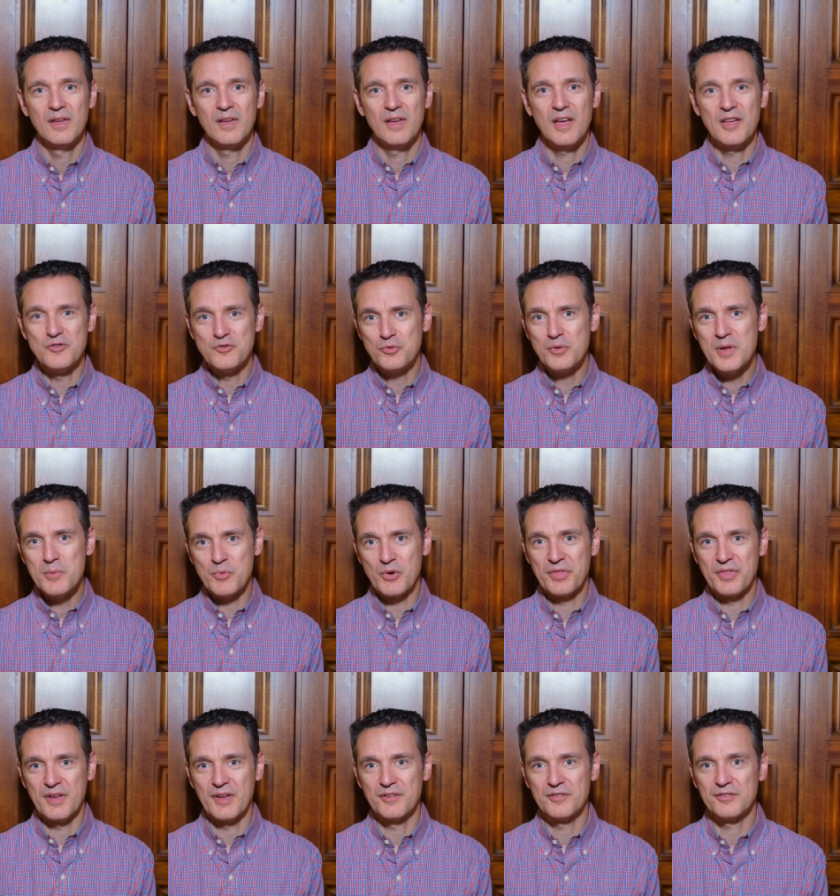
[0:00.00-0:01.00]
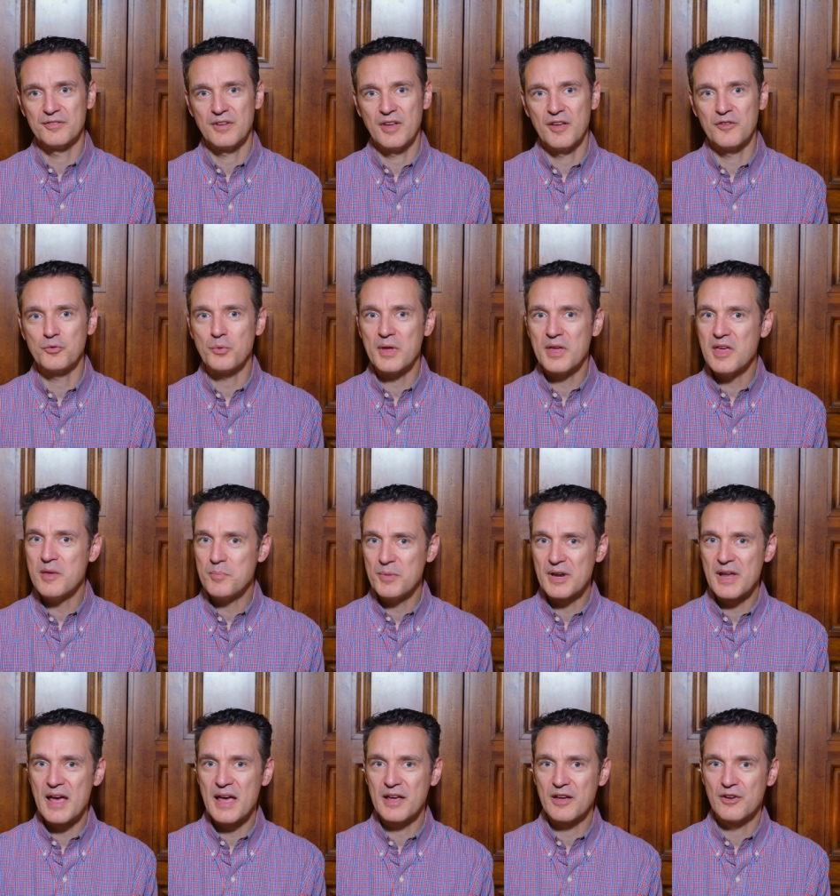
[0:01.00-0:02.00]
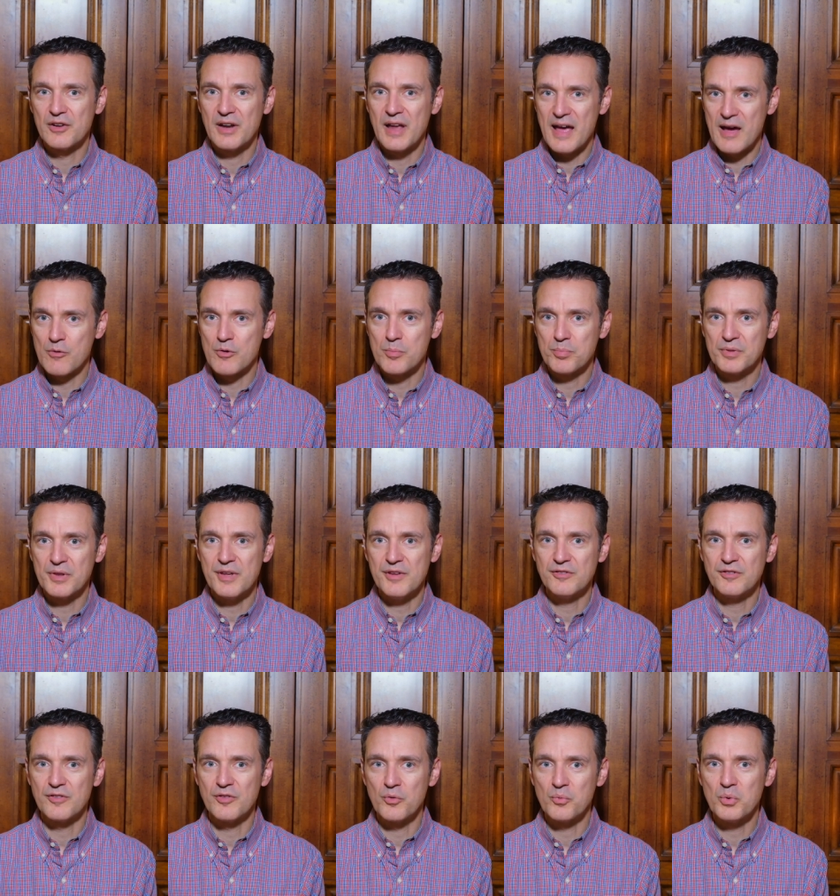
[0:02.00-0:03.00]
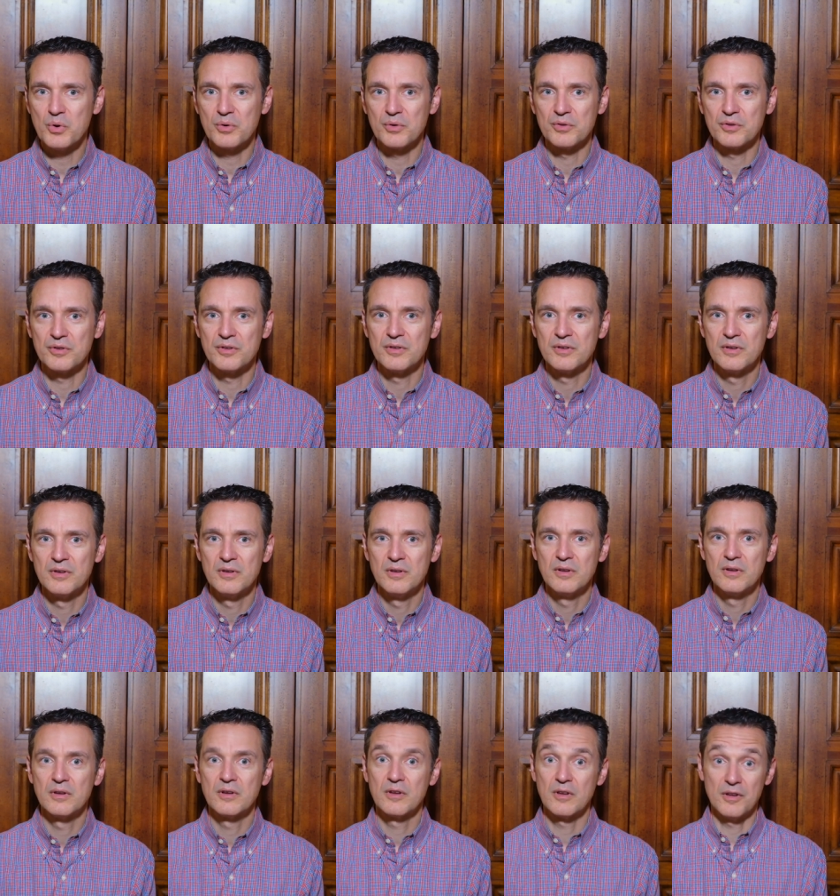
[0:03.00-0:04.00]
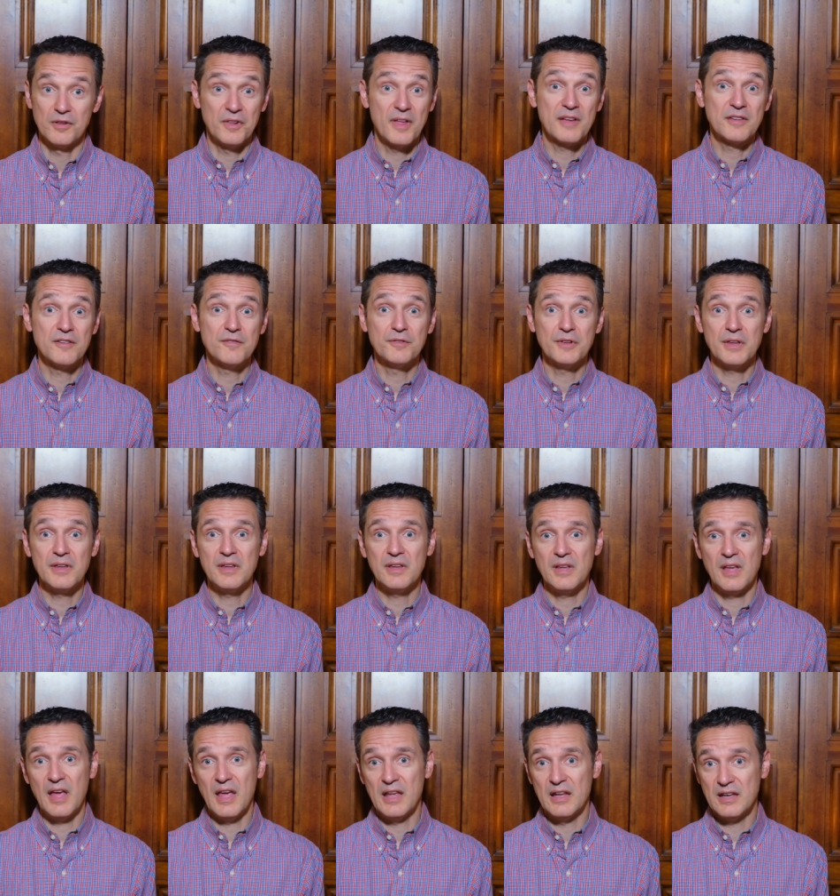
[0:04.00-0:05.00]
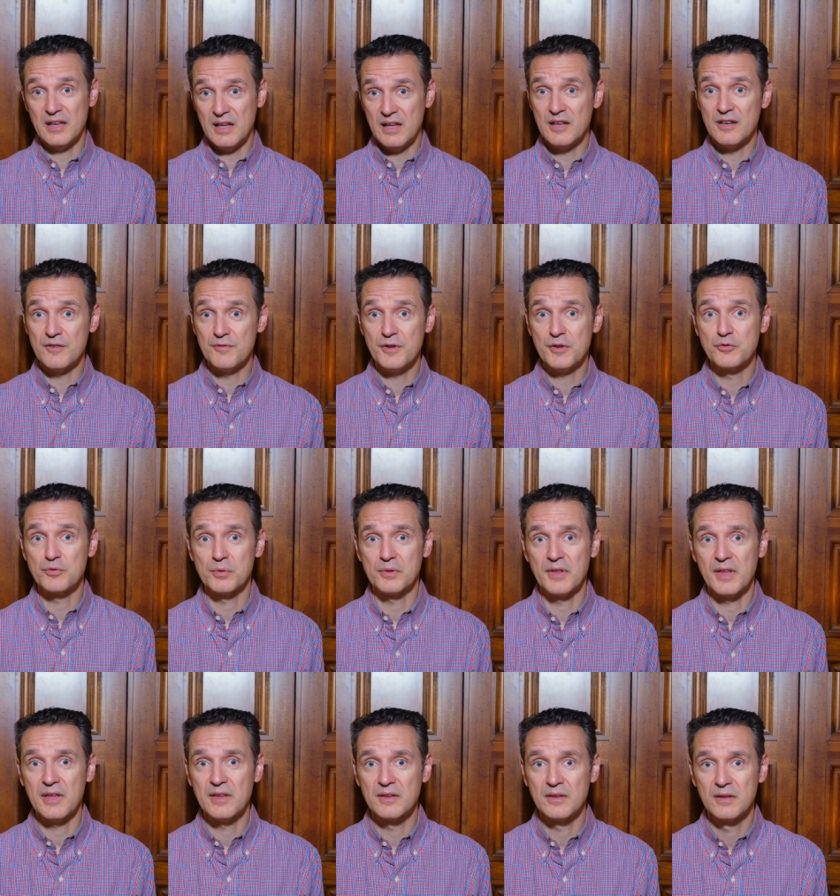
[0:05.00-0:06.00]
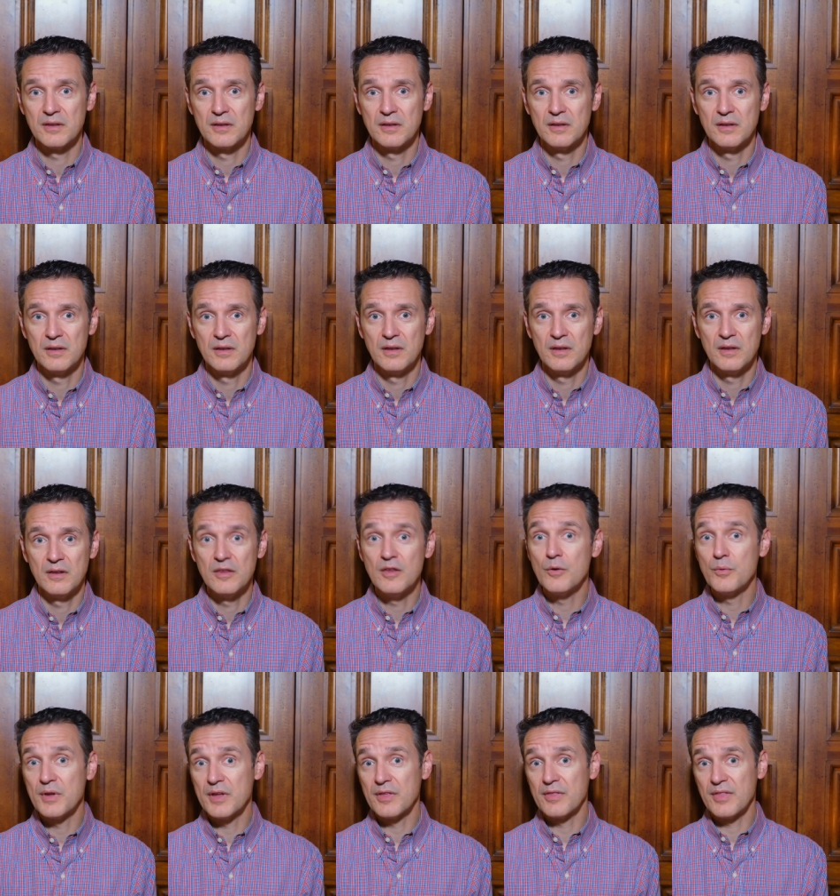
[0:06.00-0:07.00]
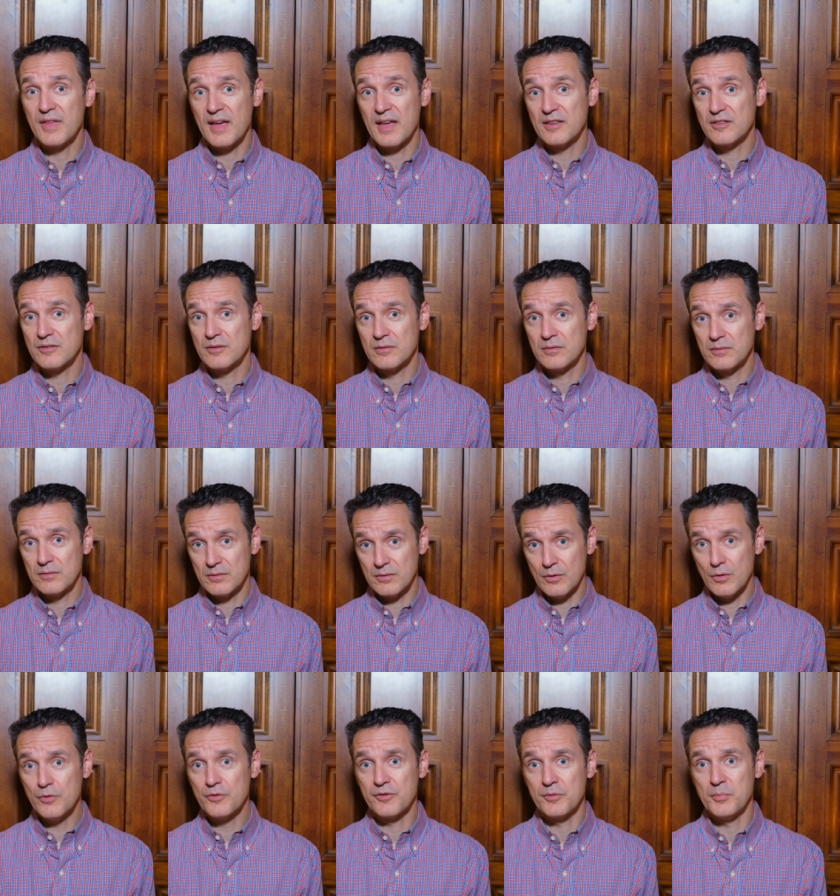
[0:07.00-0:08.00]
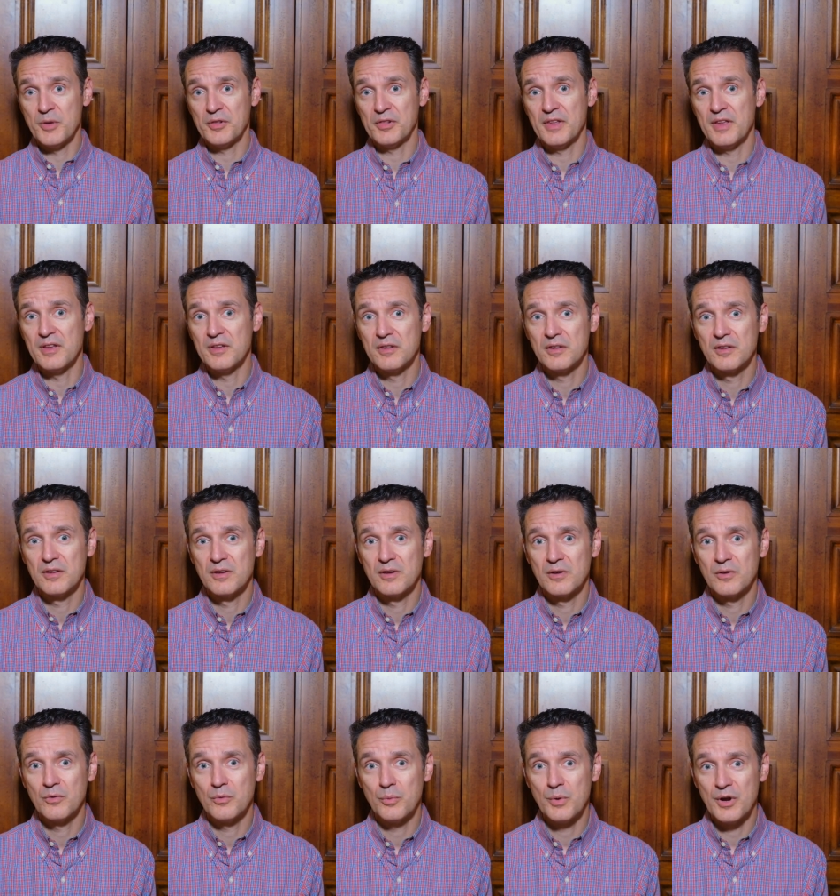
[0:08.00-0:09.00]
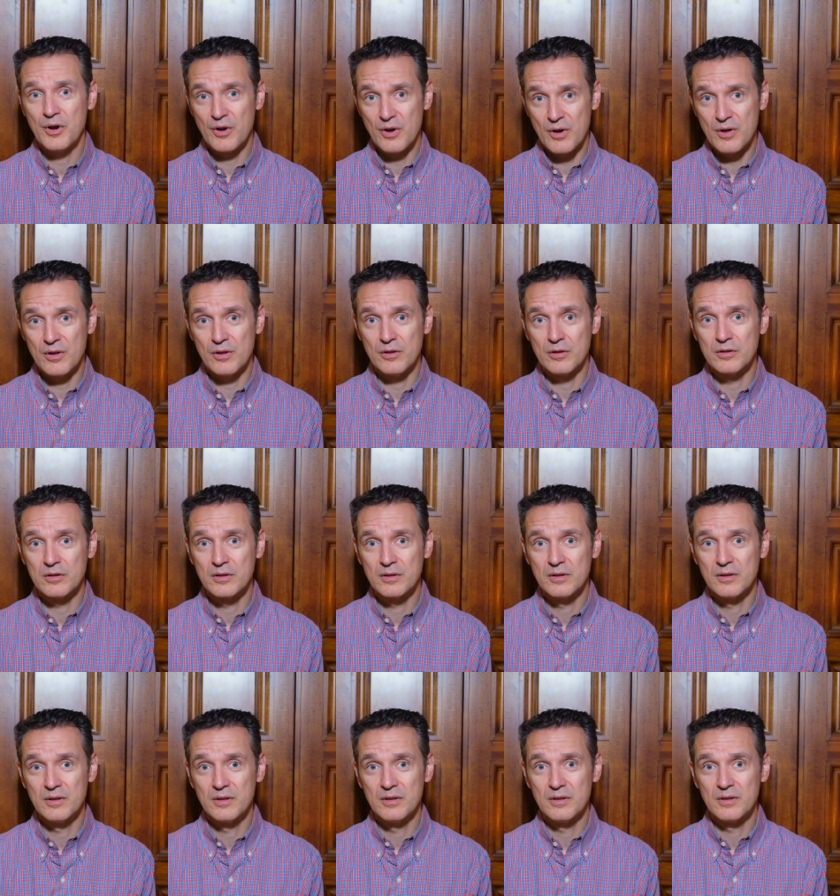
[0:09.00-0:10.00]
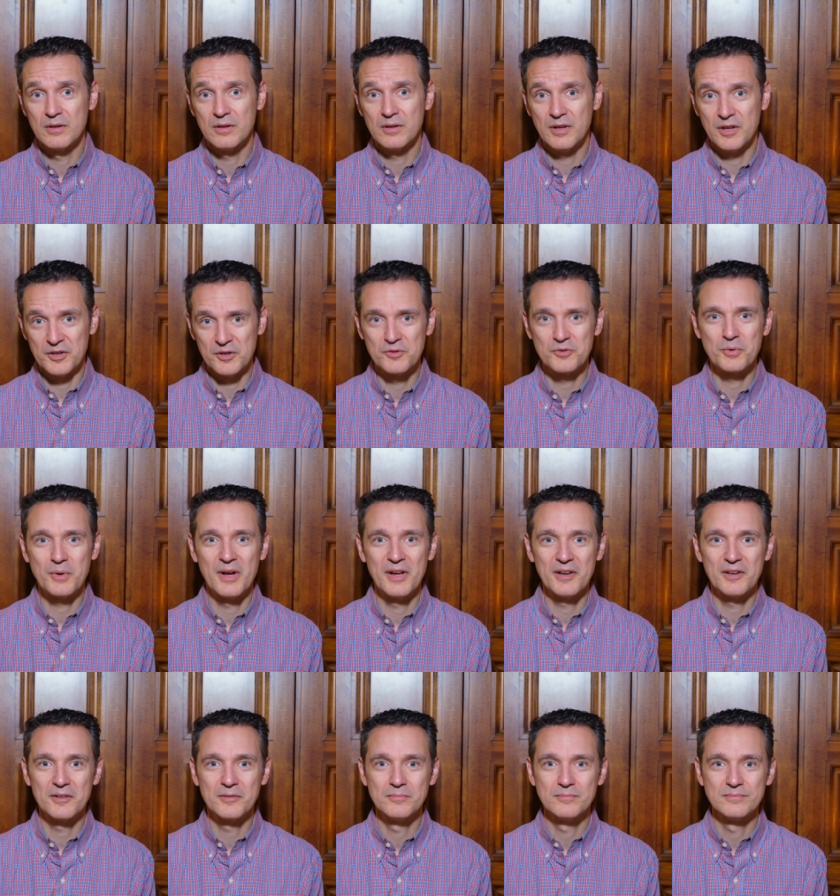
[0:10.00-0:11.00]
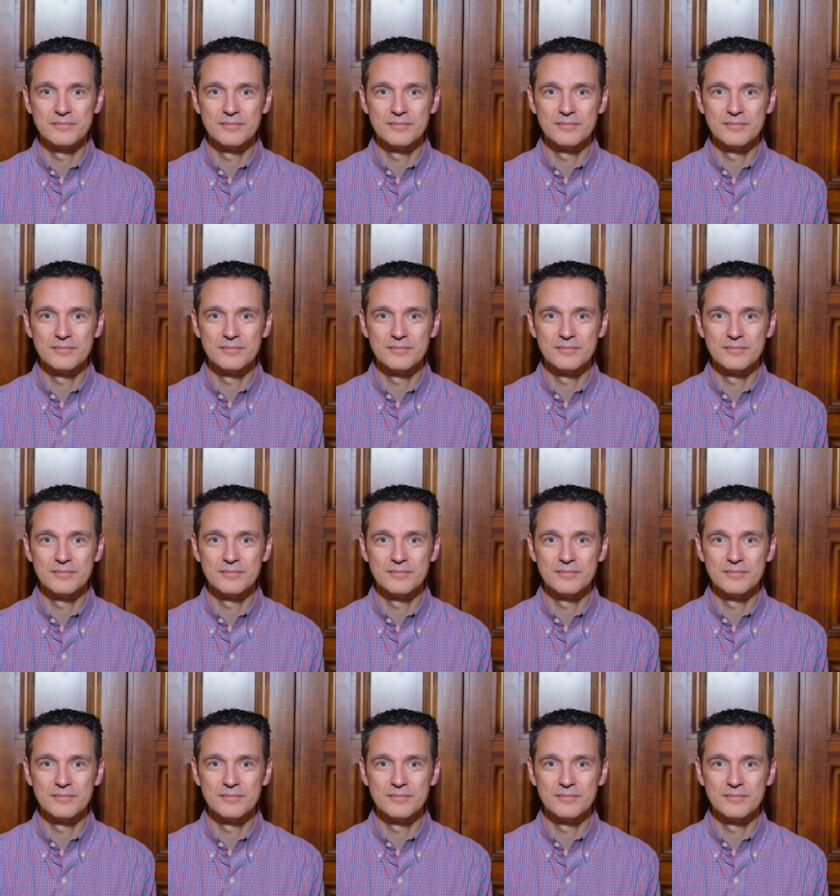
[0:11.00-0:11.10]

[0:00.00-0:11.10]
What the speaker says: And dream with us as we keep an eye on our place in the world, collectively and individually, knowing that ultimately we are all intertwined.